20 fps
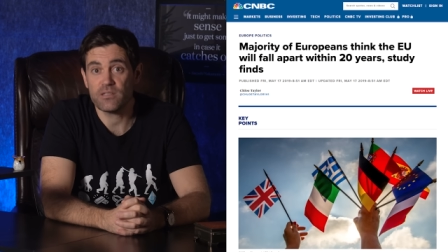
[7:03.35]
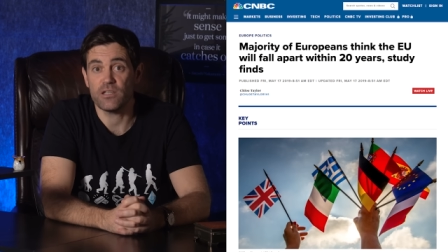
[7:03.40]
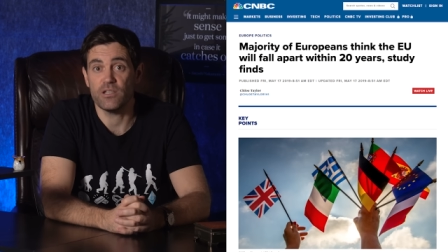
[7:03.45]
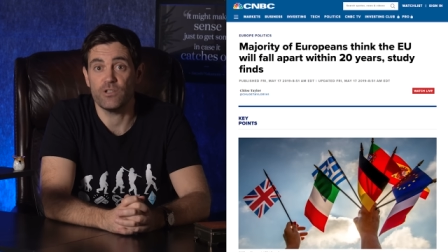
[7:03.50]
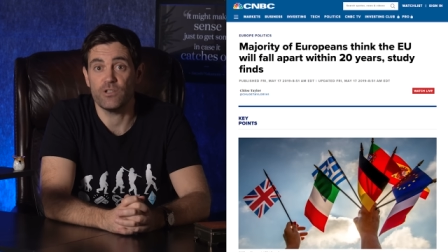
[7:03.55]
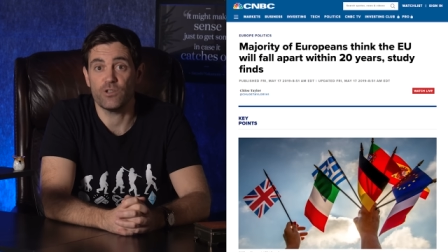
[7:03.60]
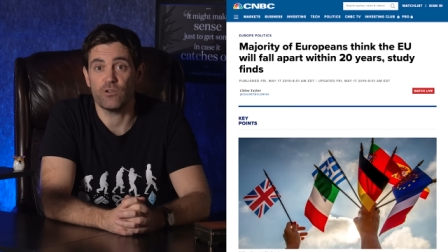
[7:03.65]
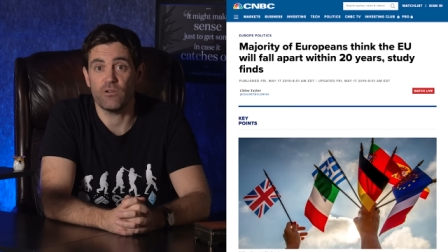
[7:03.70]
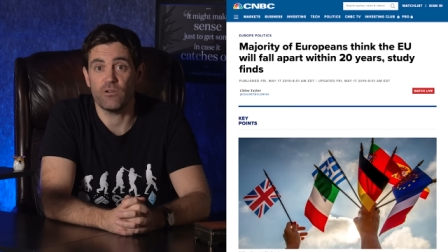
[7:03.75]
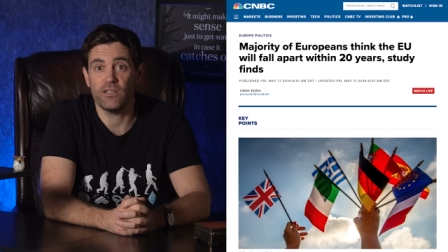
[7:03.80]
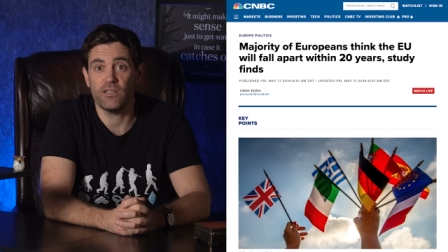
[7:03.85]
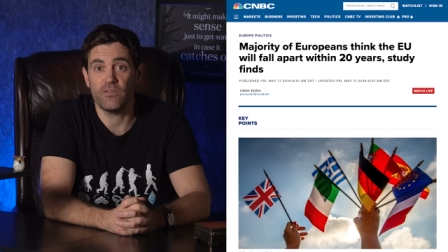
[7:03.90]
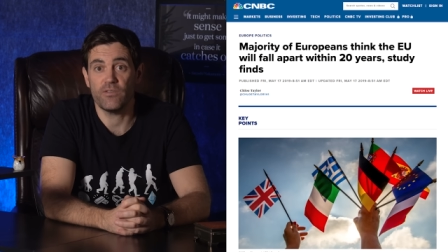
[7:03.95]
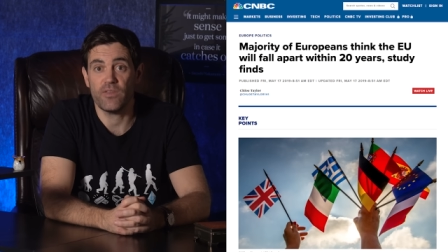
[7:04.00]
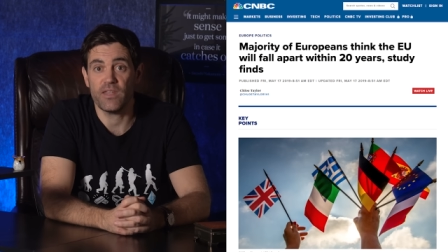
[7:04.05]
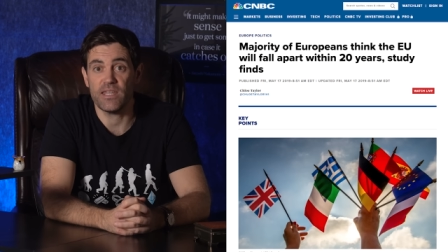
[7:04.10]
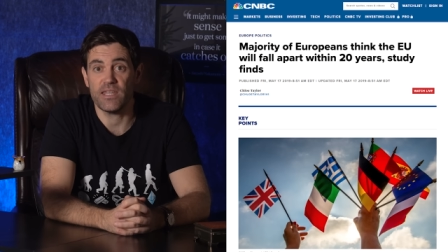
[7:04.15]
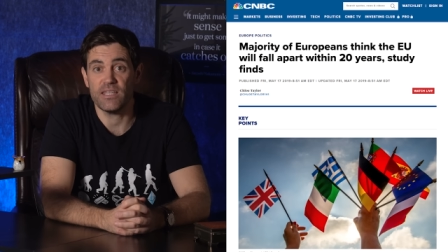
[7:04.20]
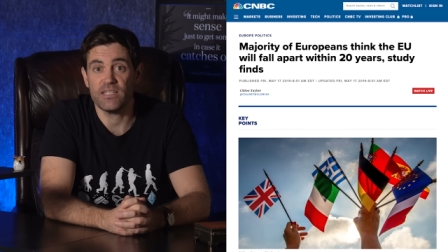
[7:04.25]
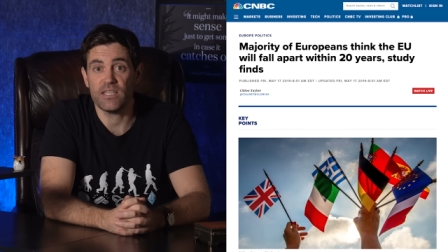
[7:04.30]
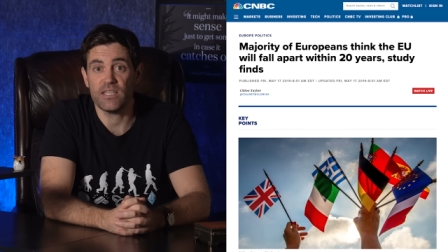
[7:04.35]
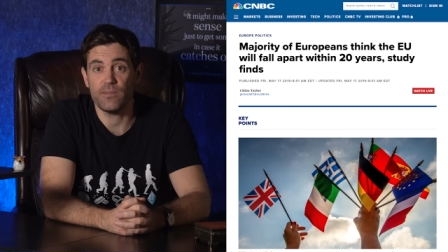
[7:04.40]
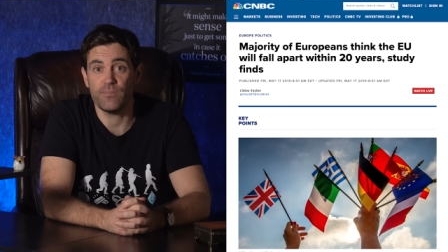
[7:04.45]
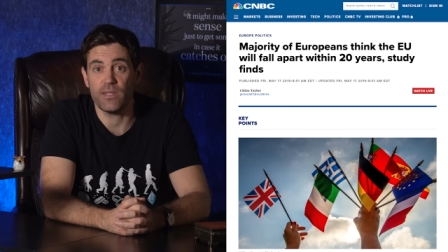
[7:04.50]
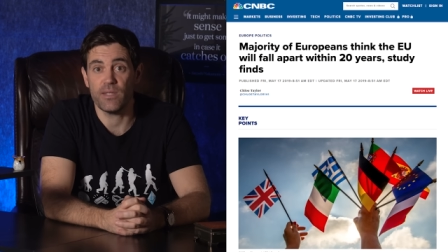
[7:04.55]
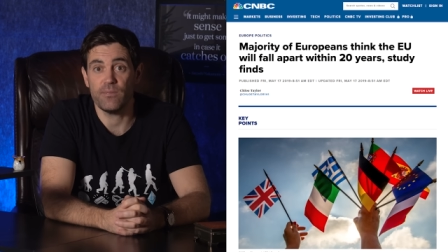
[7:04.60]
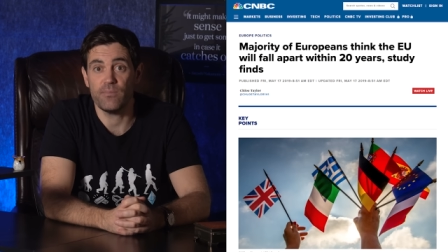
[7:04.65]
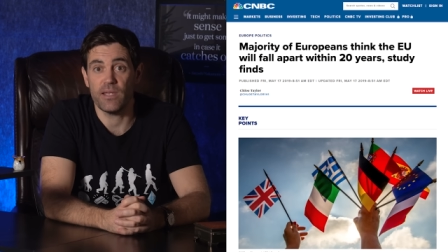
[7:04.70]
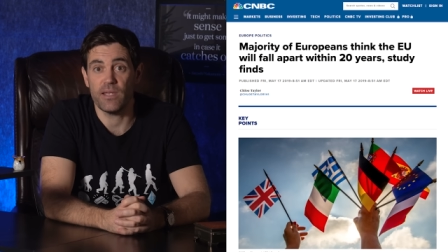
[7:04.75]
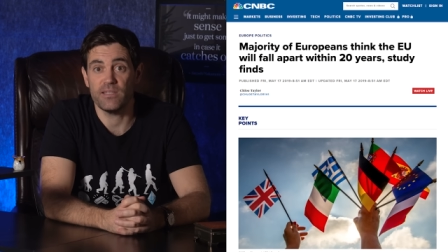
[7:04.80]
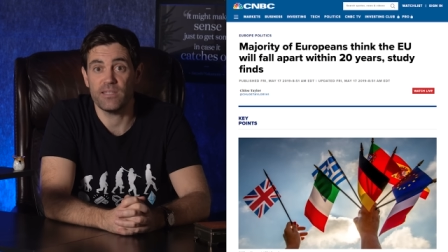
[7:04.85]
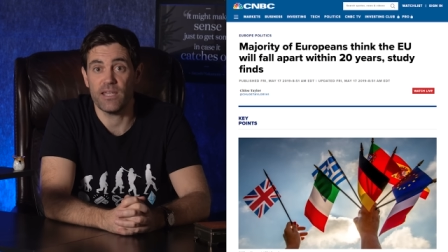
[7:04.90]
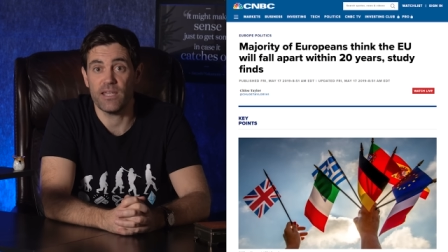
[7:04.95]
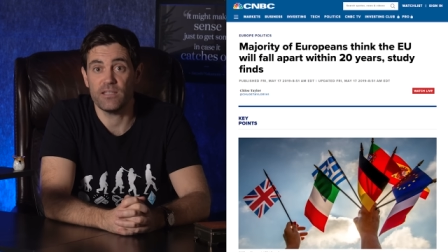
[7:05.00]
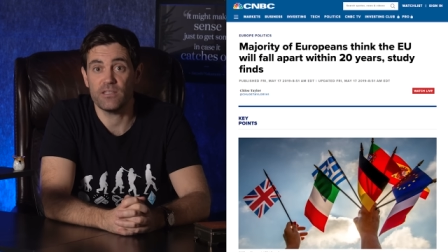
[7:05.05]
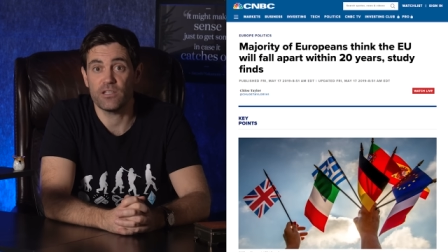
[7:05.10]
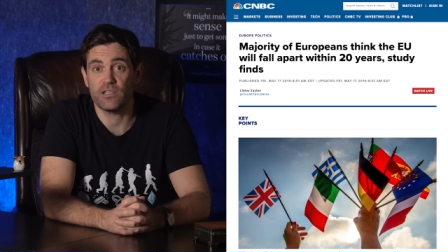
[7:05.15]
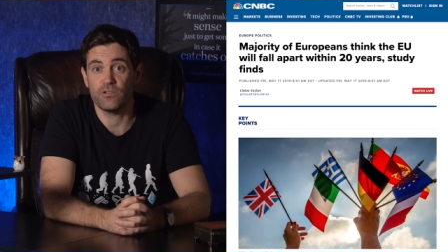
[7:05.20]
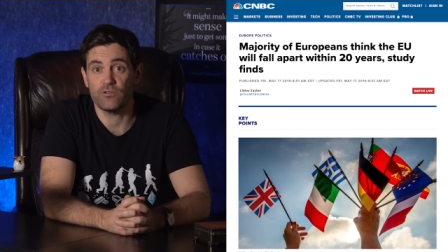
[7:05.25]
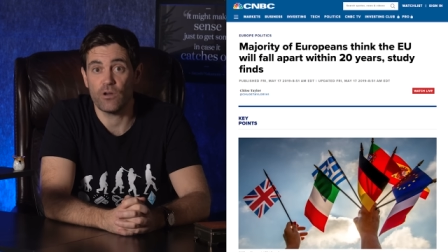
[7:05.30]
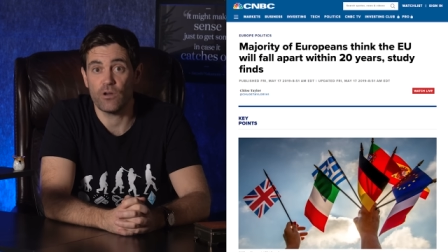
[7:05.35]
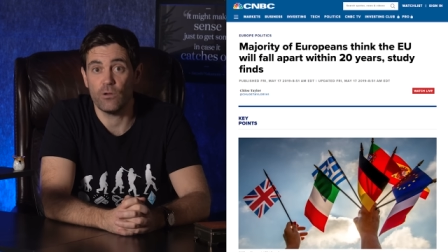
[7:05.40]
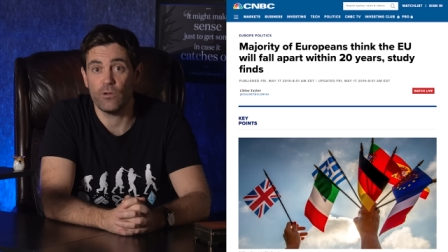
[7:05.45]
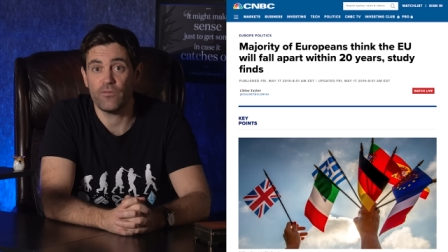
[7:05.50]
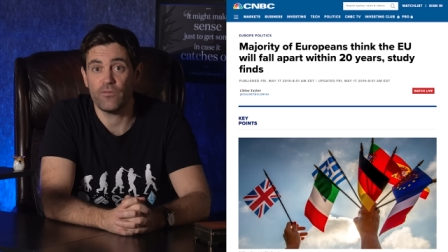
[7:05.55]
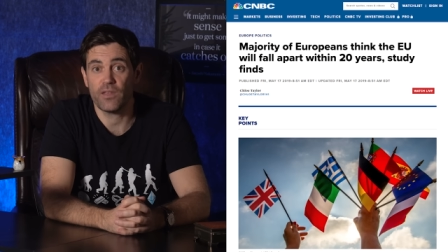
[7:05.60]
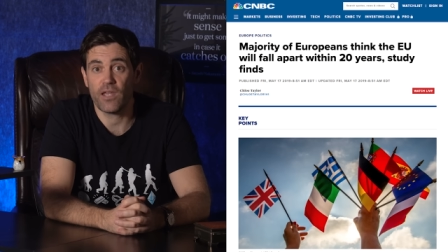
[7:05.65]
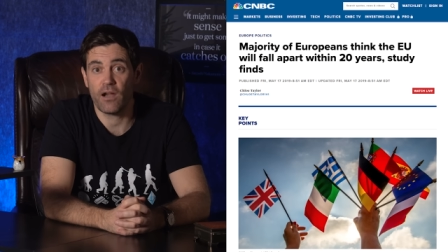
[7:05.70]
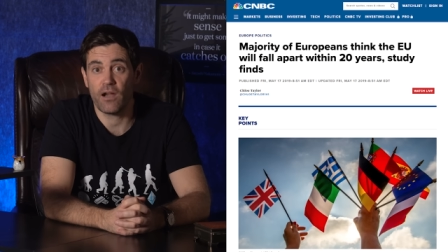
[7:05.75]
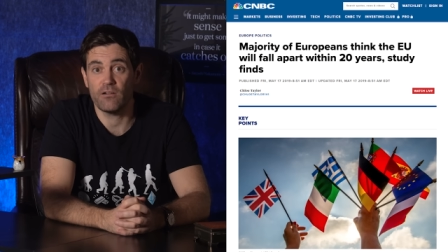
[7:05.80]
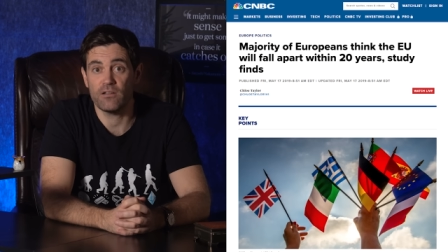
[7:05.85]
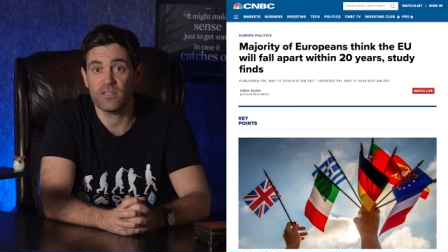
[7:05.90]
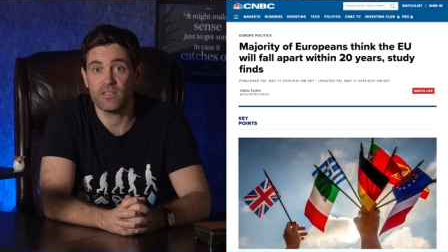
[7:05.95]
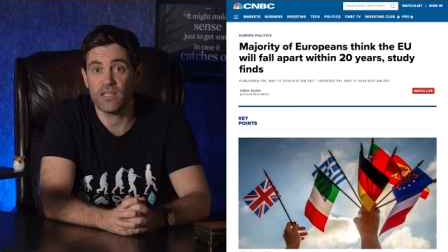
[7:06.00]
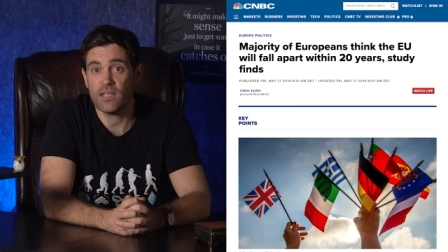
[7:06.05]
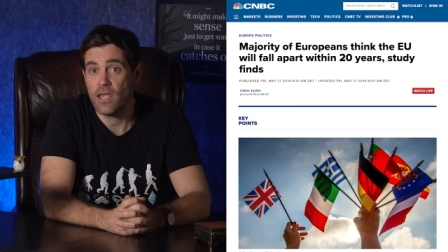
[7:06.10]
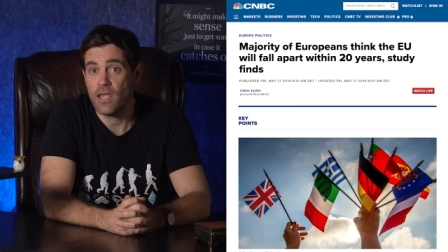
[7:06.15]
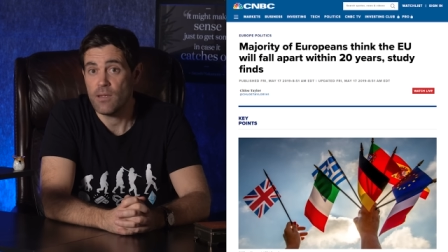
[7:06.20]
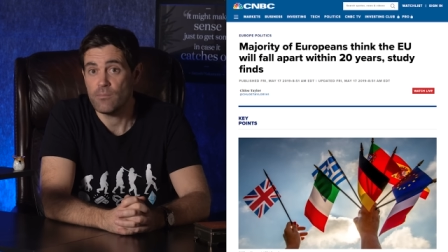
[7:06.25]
ensuring that the ECB maintains control of the currency,